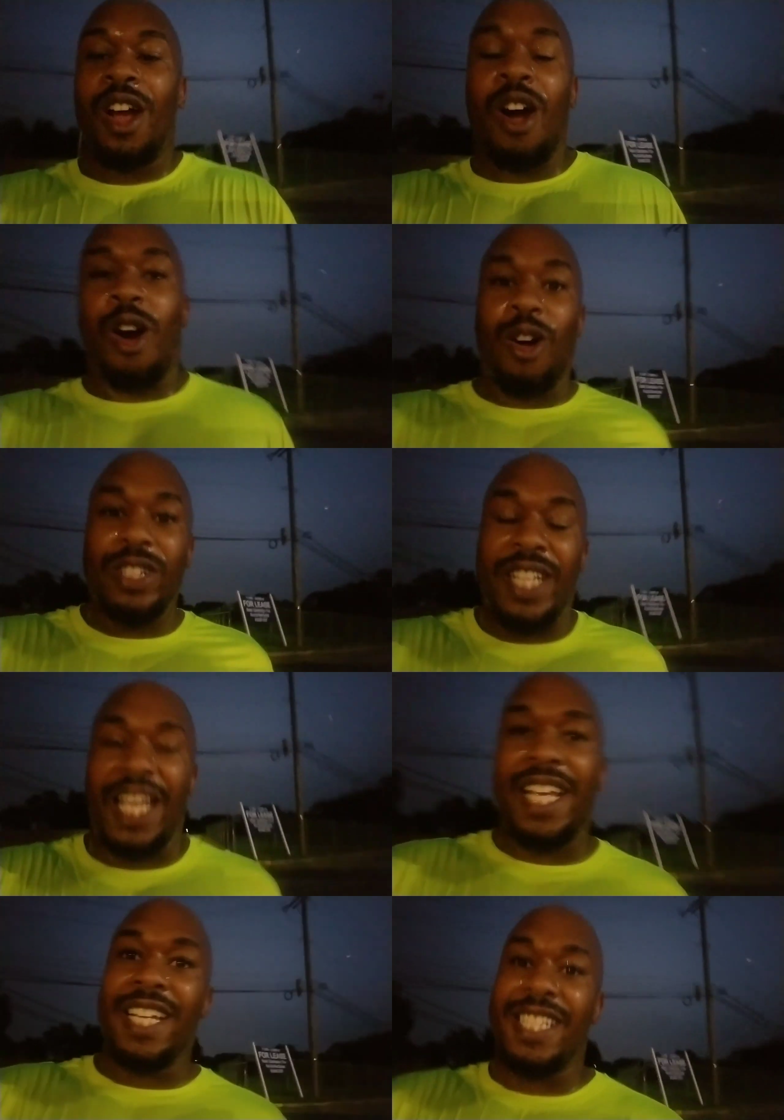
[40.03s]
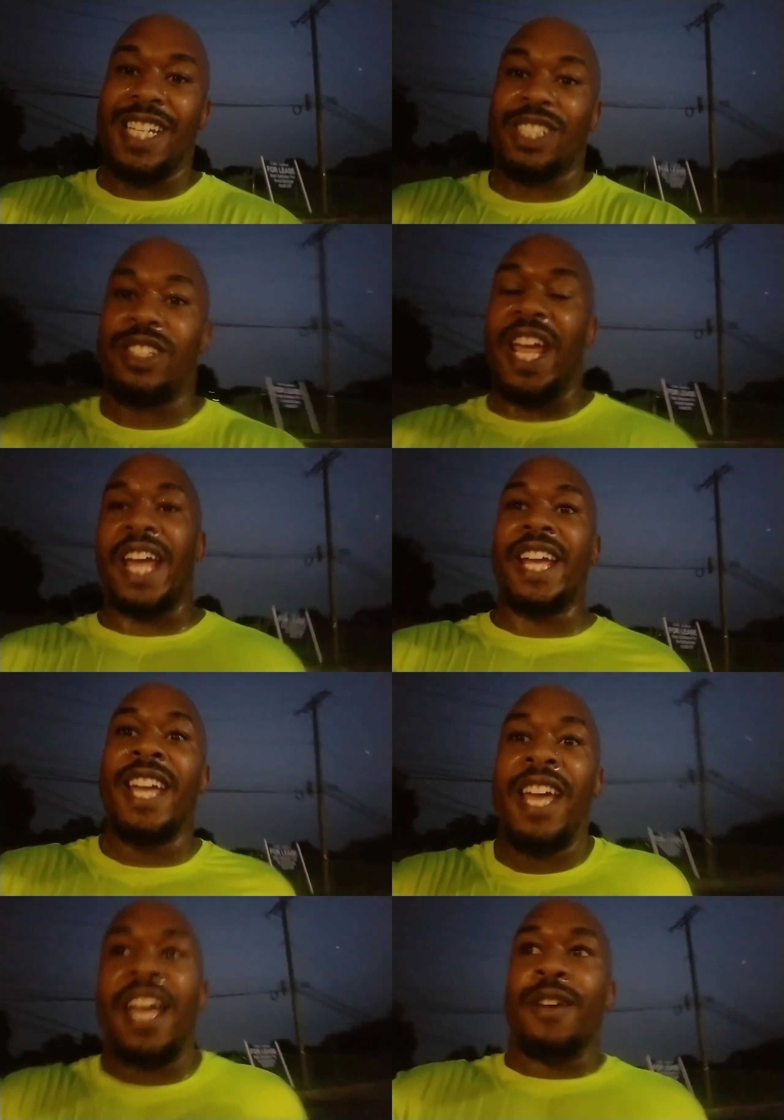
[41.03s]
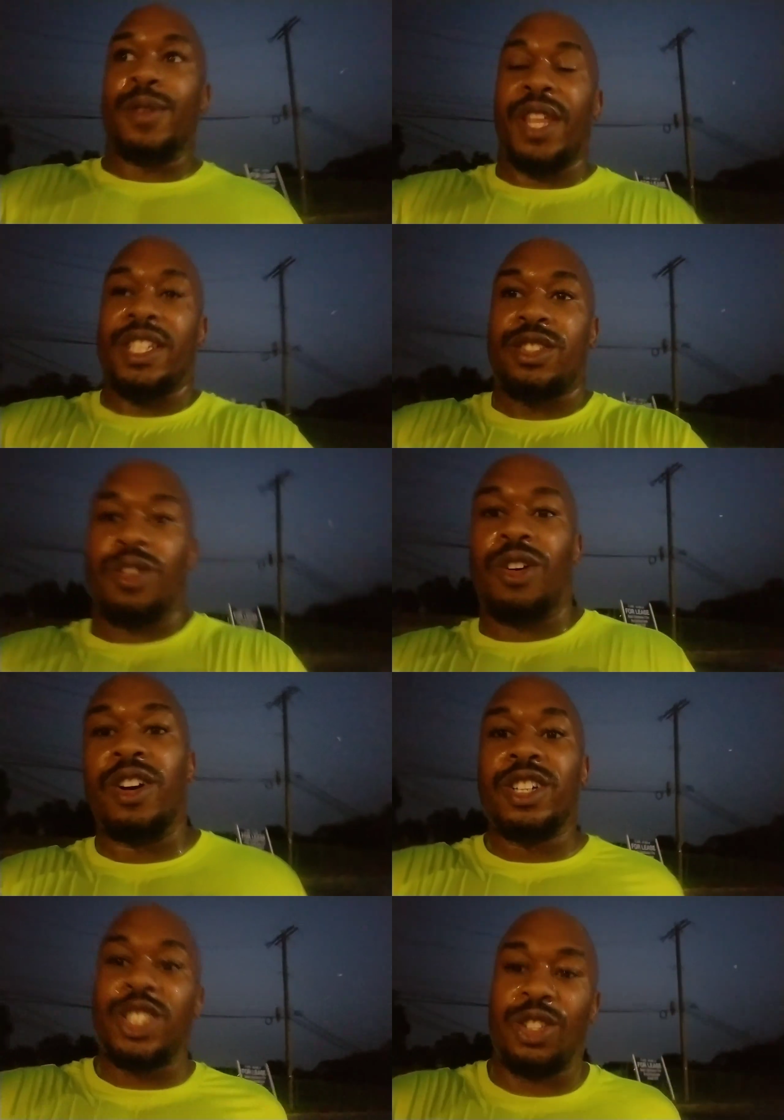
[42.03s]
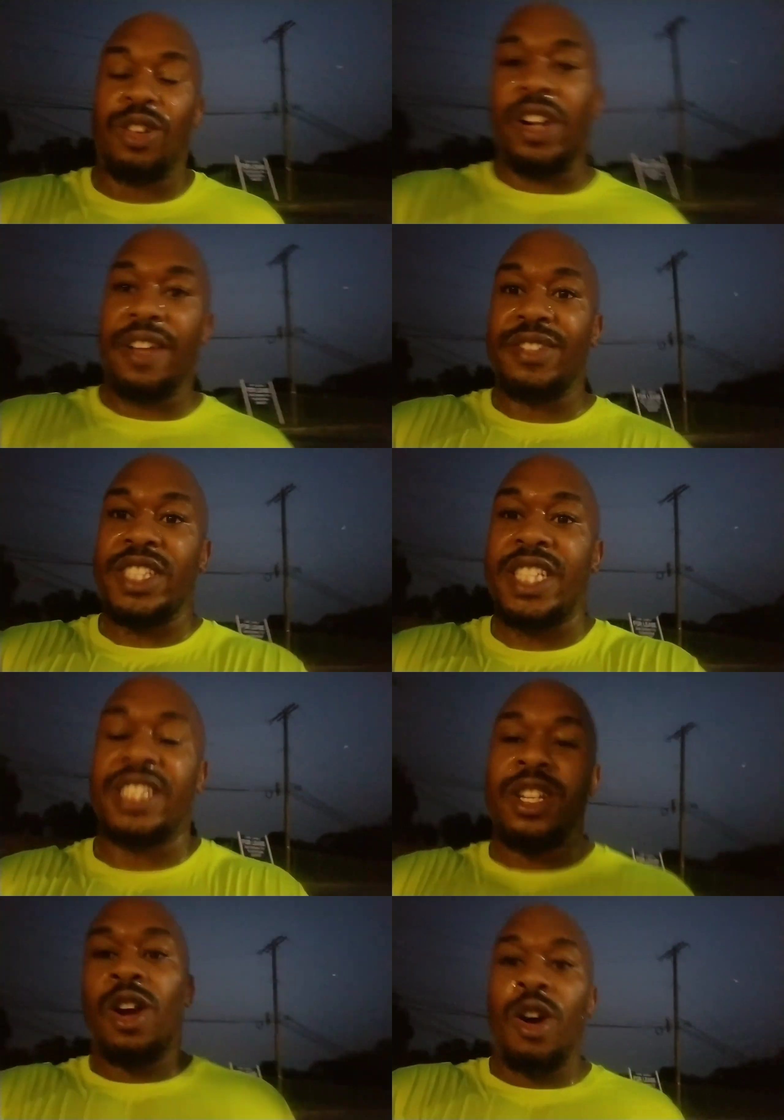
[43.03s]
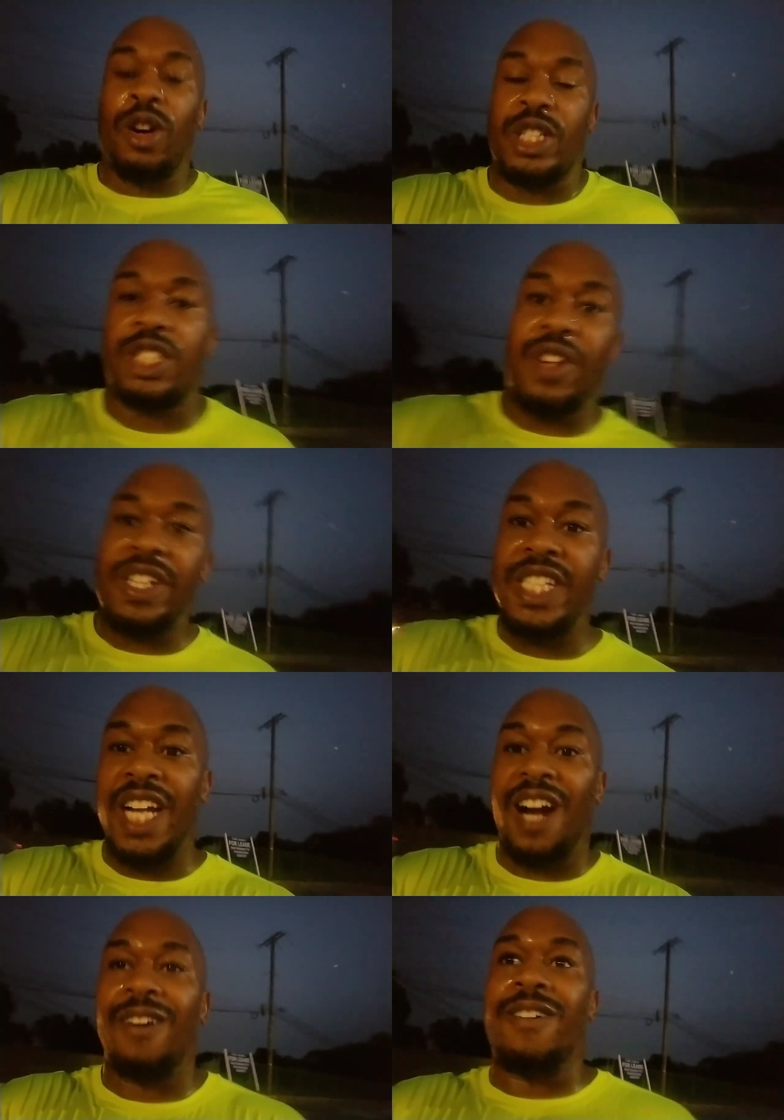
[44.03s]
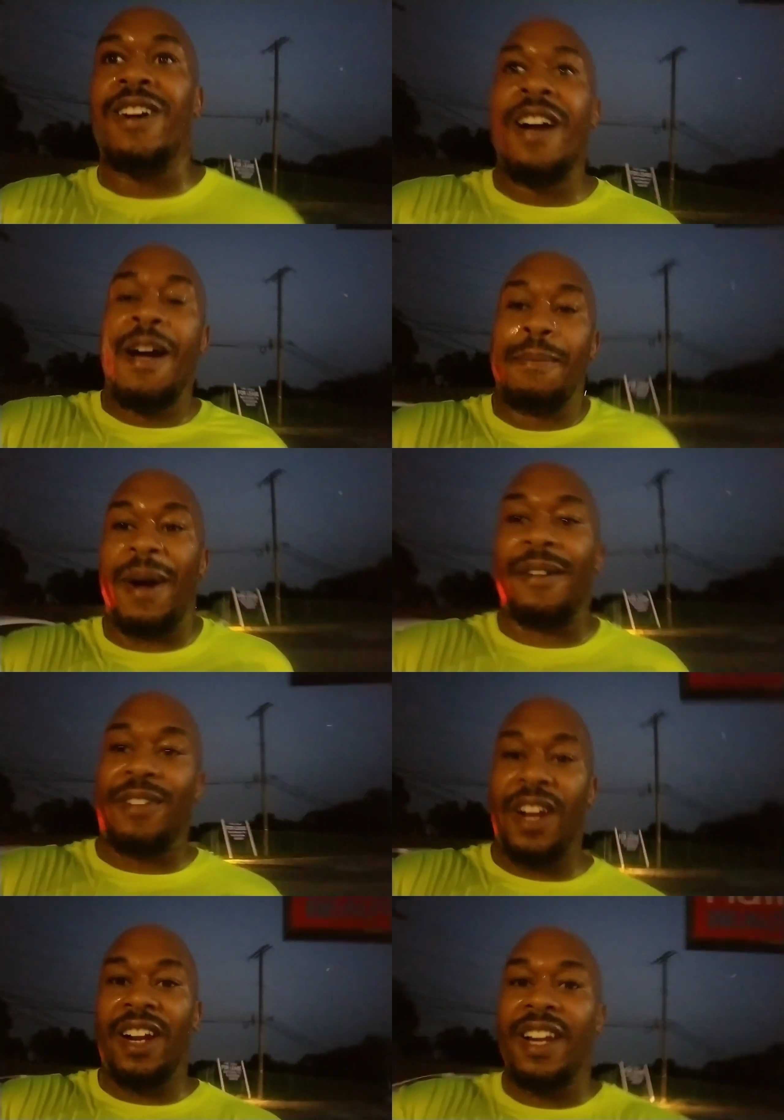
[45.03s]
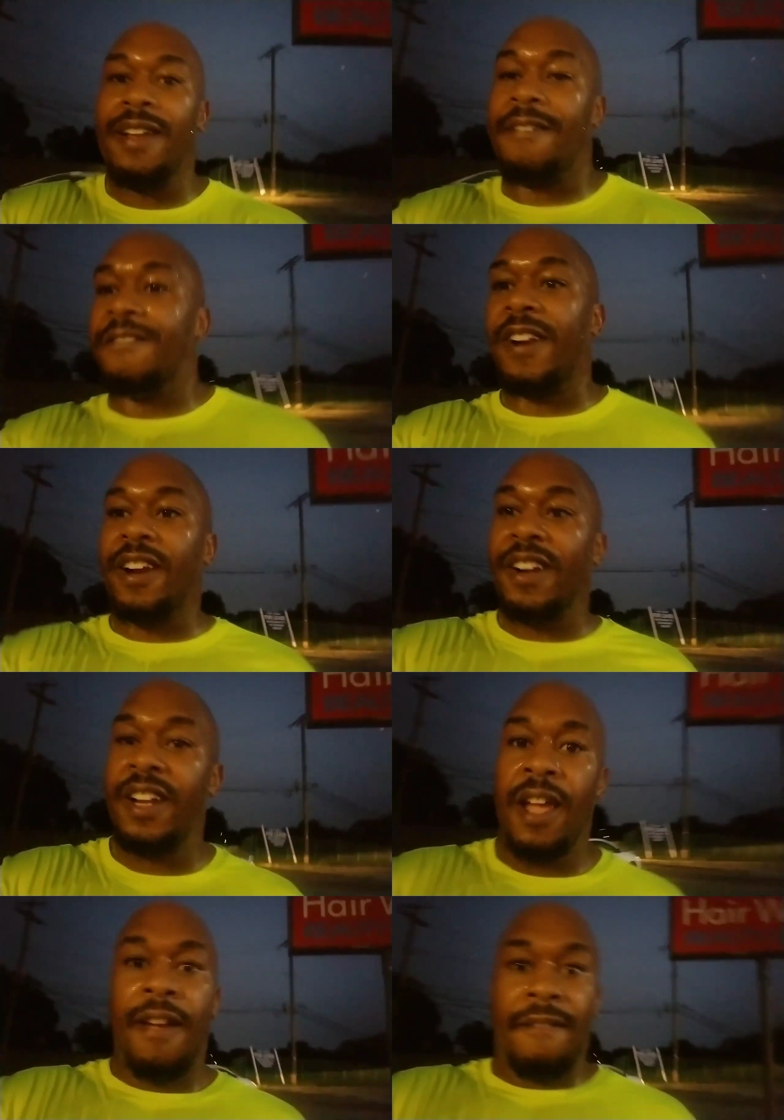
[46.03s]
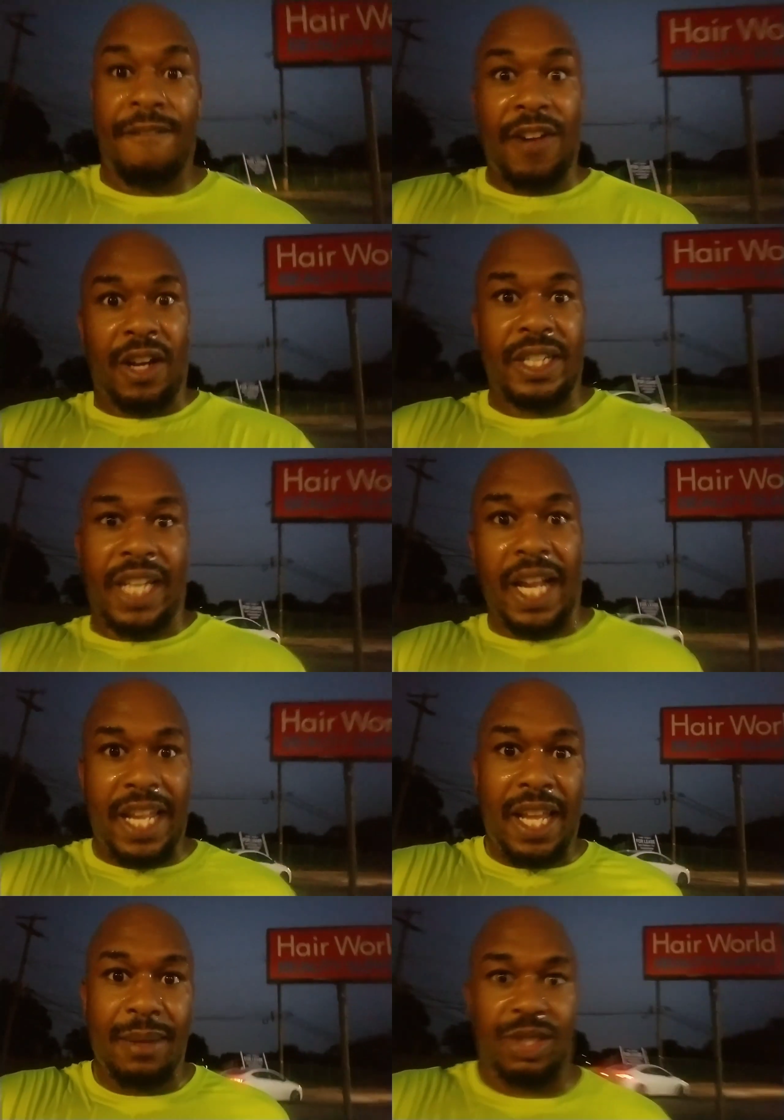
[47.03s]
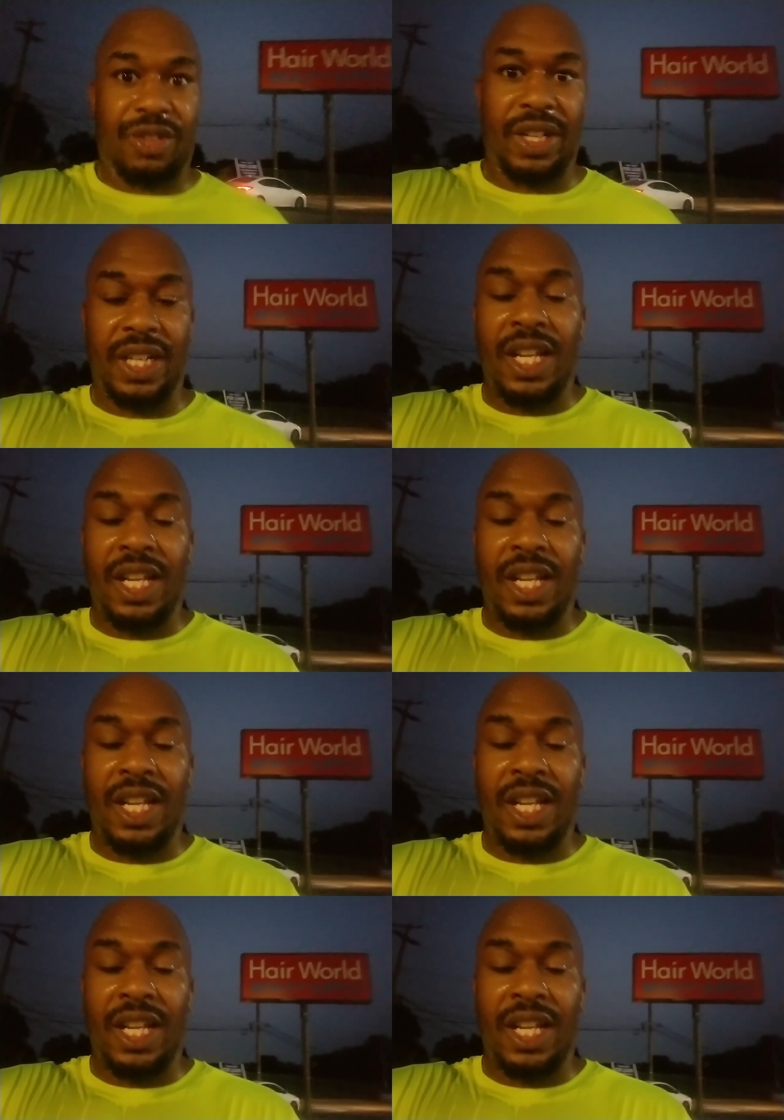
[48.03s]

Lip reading: all day yesterday with a strong emphasis on stretching out my very, very, very tight hamstring.